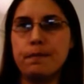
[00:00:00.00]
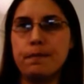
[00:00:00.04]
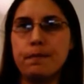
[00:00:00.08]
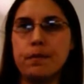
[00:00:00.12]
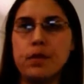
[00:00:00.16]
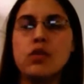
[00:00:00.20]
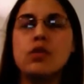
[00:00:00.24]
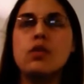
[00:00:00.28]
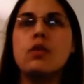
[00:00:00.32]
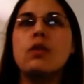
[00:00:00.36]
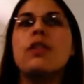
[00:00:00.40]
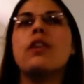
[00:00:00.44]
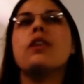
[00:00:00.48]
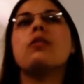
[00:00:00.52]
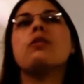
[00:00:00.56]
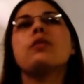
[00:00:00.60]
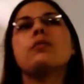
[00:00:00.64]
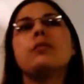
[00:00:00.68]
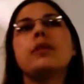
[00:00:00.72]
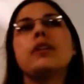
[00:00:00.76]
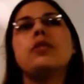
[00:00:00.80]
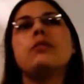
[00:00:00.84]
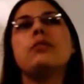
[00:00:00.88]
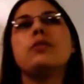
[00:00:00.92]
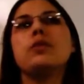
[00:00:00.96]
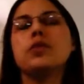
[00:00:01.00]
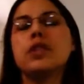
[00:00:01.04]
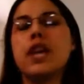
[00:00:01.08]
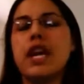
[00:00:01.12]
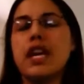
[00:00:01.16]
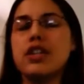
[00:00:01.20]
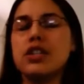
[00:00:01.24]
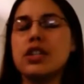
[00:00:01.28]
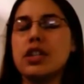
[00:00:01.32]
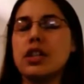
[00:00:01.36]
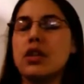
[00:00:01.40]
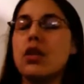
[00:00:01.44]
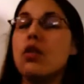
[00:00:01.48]
So there would be a
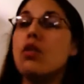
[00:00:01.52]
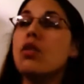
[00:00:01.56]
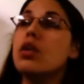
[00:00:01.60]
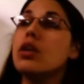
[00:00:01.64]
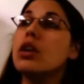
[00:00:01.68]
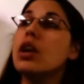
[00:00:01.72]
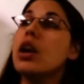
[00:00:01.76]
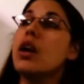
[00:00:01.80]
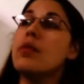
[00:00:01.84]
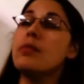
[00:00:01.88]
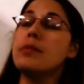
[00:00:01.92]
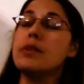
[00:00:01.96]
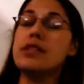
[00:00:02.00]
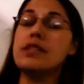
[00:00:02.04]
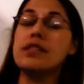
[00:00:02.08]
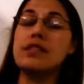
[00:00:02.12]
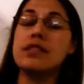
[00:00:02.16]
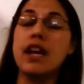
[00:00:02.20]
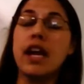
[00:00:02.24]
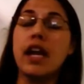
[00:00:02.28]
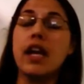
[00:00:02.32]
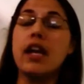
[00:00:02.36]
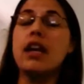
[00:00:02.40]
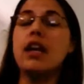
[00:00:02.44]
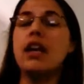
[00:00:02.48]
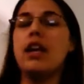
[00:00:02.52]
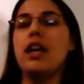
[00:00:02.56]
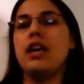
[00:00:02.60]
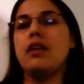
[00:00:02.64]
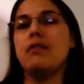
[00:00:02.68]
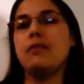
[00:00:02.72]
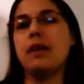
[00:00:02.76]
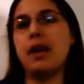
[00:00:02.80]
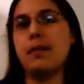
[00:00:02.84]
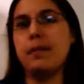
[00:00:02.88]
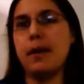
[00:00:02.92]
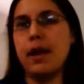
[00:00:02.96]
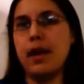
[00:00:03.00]
mutation or a mistake in
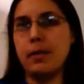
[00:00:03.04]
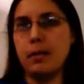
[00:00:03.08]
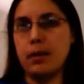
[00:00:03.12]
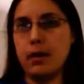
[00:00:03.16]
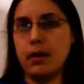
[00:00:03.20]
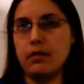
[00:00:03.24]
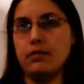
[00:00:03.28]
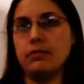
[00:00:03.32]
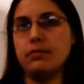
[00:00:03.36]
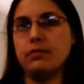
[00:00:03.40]
my paper.